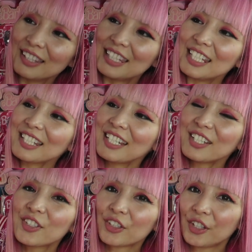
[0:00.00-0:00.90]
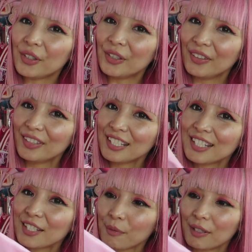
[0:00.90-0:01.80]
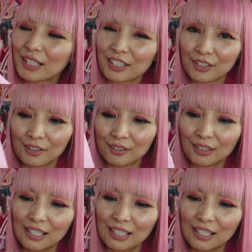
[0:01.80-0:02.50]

This is cute. This is really cute.